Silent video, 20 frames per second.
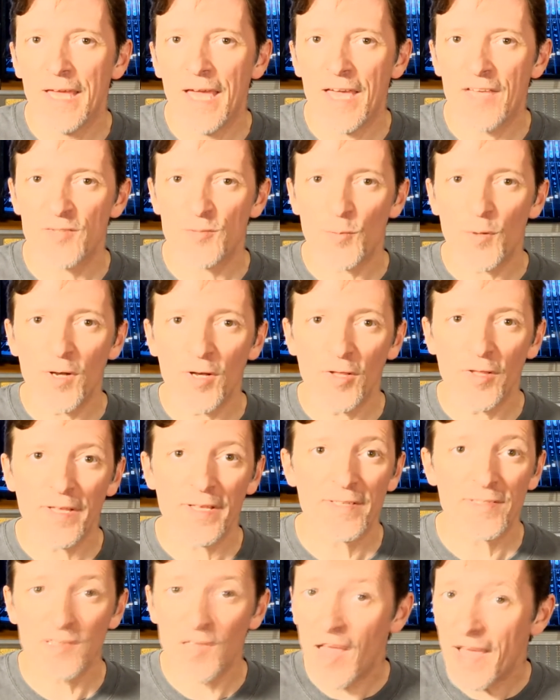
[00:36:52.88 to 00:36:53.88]
as well
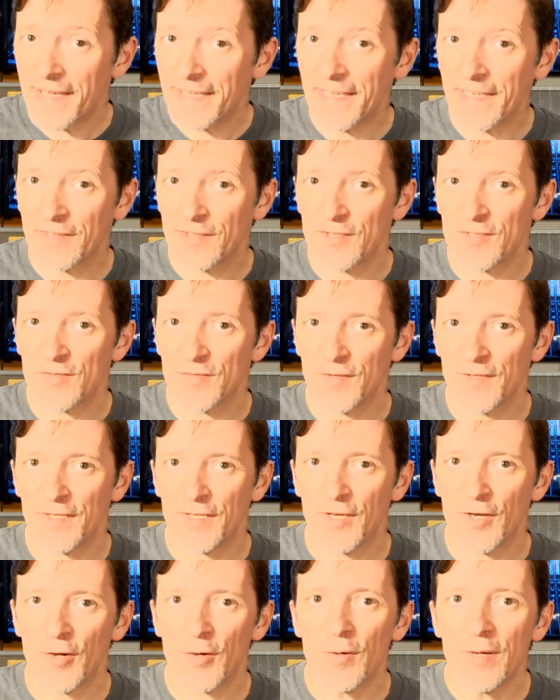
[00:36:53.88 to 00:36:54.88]
as liking this
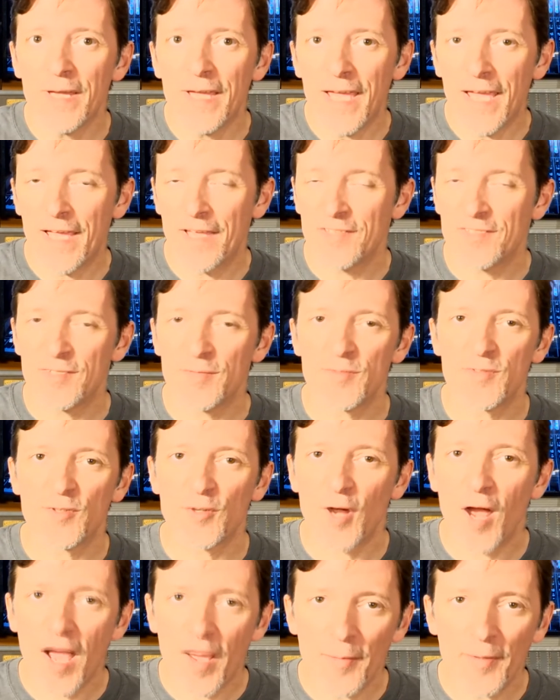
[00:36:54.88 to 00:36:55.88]
video and
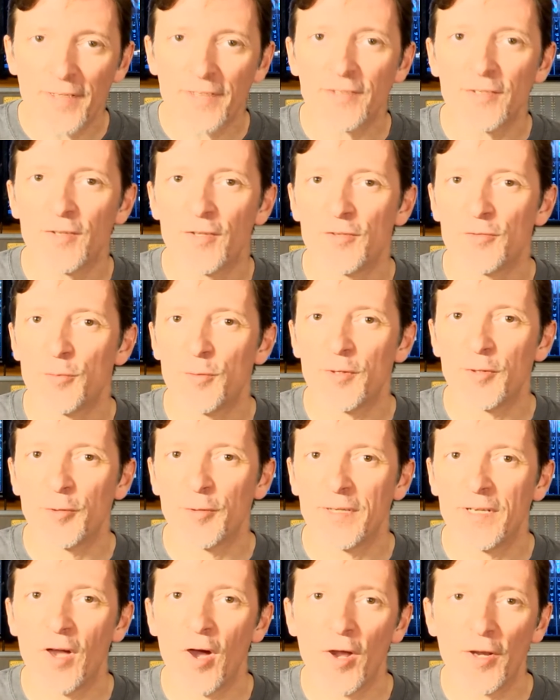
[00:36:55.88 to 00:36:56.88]
subscribing to the Twin
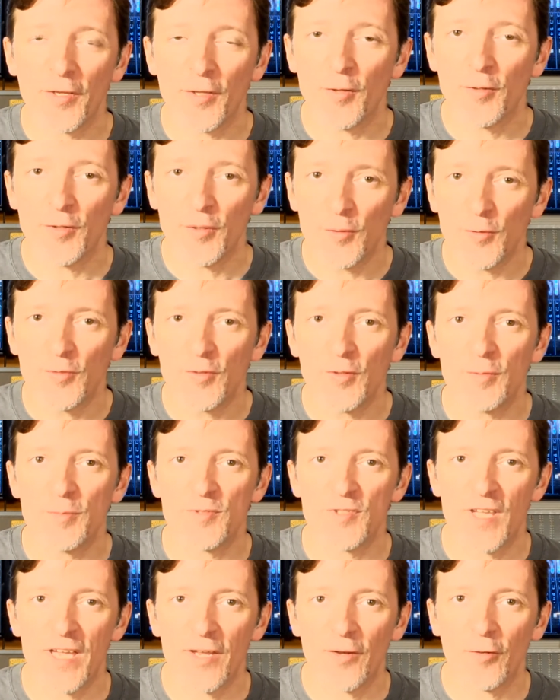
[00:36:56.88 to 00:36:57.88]
Creek Audio YouTube
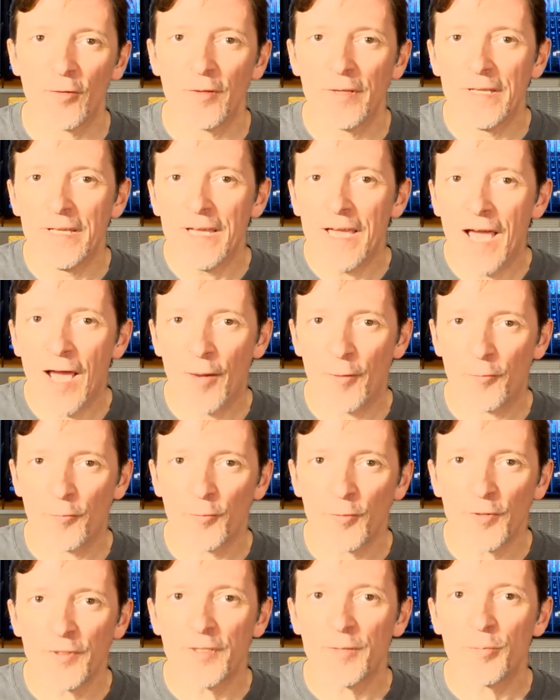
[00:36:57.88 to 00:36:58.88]
channel. I would
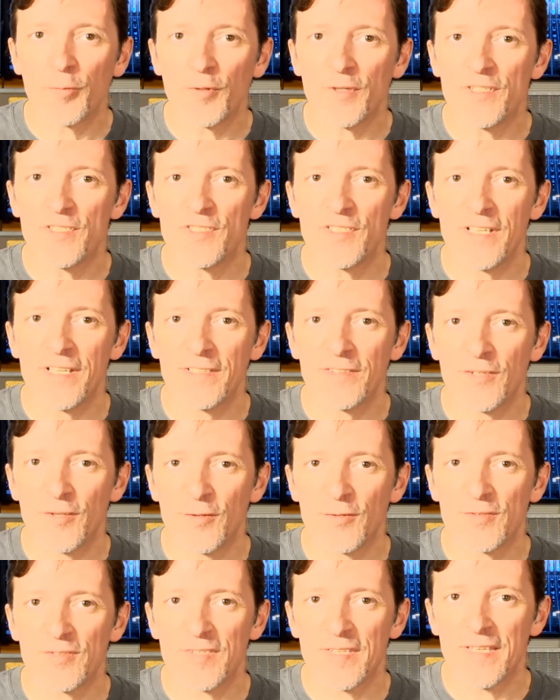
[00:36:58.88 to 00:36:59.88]
really appreciate
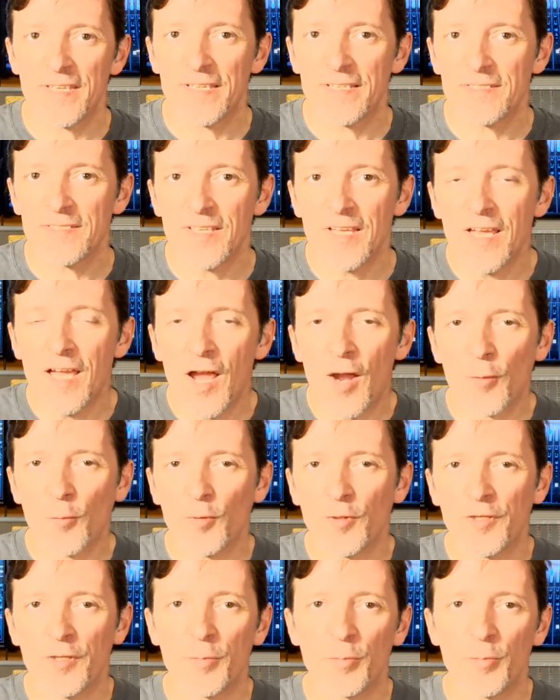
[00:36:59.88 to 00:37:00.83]
those things. I really